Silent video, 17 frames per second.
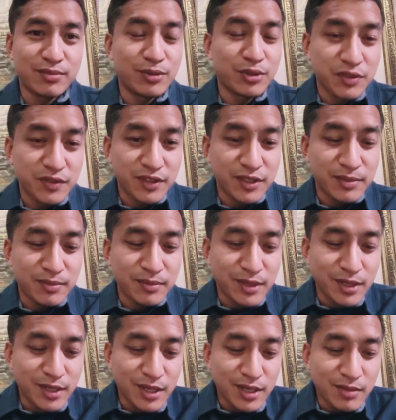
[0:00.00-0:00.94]
both of them.
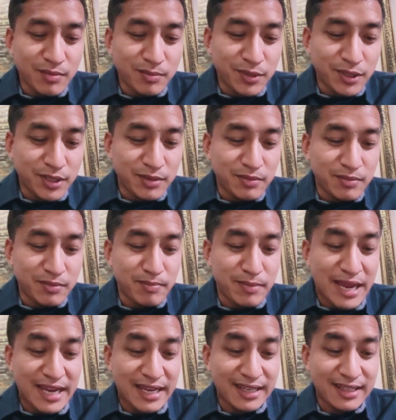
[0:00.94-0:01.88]
But
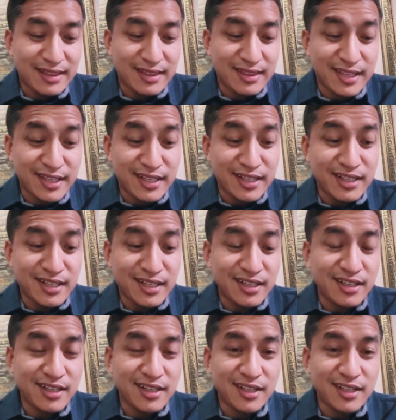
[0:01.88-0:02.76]
back then,